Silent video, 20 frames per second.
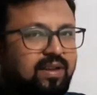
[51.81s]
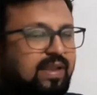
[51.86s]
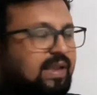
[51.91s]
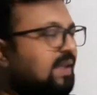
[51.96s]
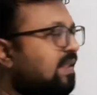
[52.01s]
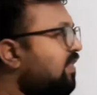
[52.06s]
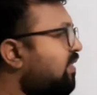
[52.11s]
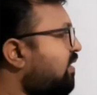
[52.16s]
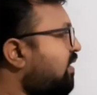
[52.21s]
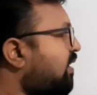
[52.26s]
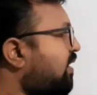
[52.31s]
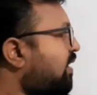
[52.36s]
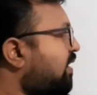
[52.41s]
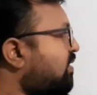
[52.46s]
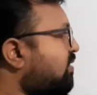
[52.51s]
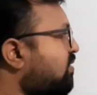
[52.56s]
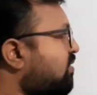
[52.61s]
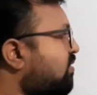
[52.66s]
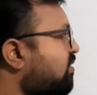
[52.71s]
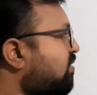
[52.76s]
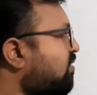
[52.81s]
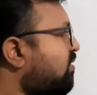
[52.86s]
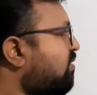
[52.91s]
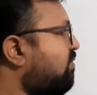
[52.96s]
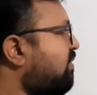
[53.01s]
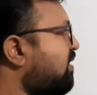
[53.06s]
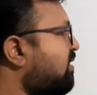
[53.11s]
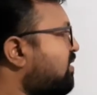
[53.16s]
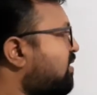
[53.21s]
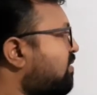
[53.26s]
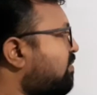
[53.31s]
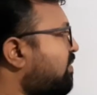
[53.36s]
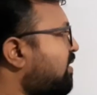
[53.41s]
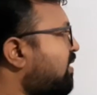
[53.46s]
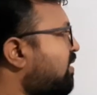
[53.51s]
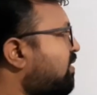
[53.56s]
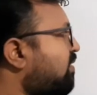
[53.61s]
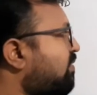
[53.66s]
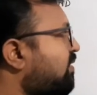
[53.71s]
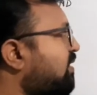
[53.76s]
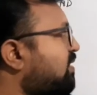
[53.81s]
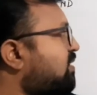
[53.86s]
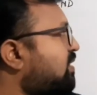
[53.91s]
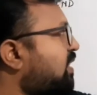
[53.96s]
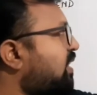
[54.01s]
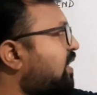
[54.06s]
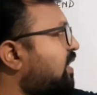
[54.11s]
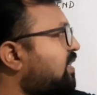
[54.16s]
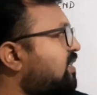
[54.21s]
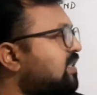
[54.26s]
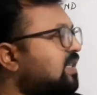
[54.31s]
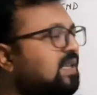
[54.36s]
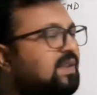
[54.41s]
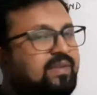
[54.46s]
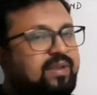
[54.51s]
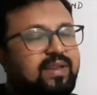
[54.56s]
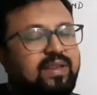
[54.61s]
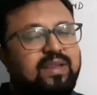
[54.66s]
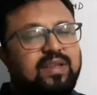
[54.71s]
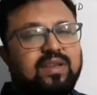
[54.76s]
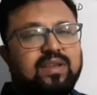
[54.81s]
and there is no measurement of the side is given.